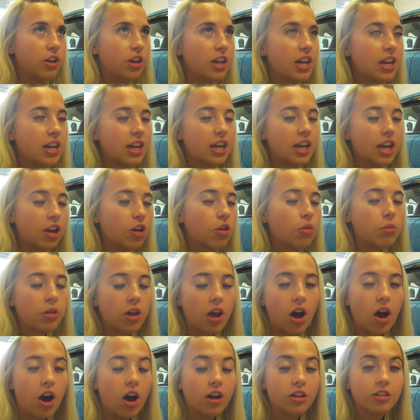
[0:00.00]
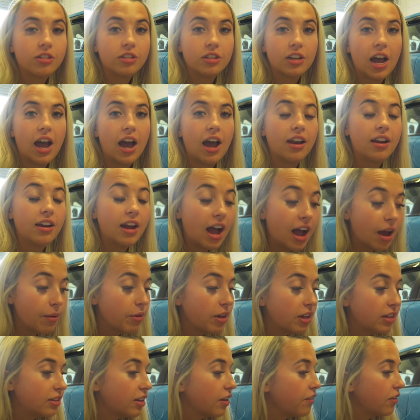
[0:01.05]
need to kick up the arse, and I'm
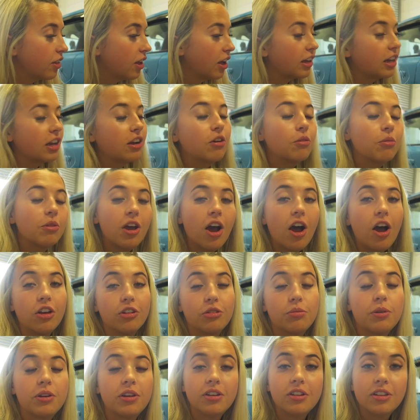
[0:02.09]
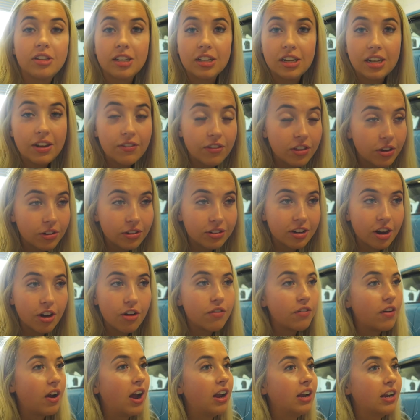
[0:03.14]
here to give you that kick up the arse, because even though it's
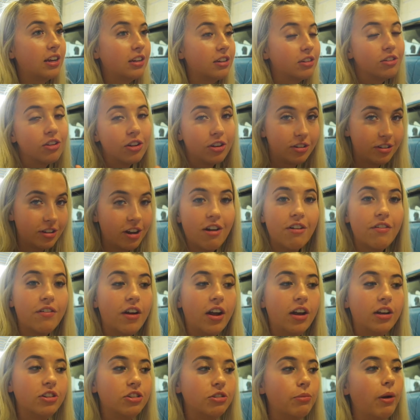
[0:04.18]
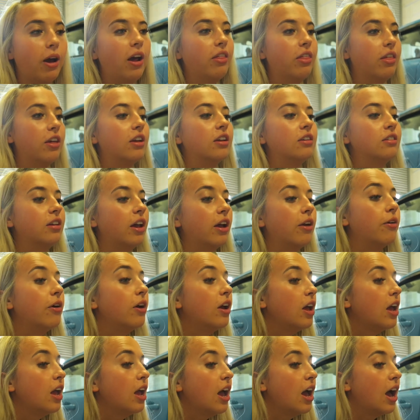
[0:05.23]
terrifying, it's not as terrifying as you might think. So
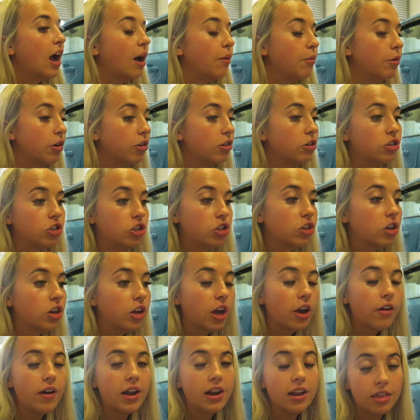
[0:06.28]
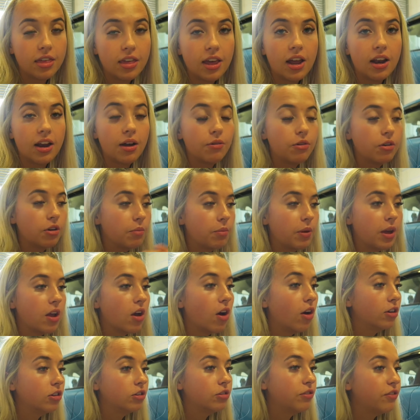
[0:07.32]
I'm not going to sugarcoat anything. I'm going to be
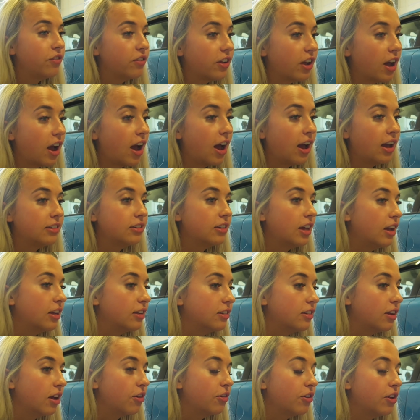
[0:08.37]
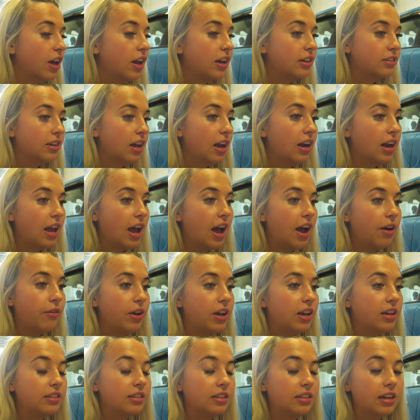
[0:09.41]
honest with you guys and tell you exactly how it
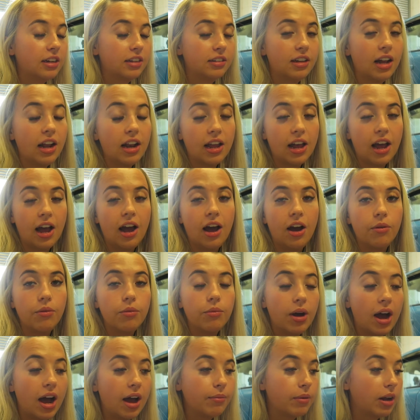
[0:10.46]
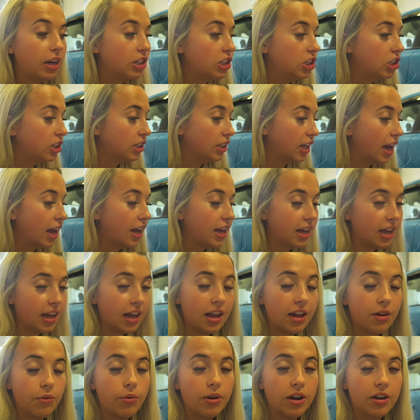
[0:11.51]
is and exactly how I managed to get
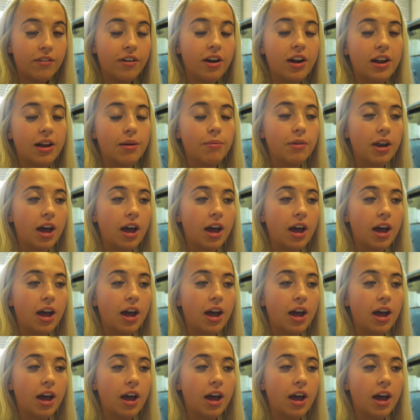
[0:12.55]
here where I am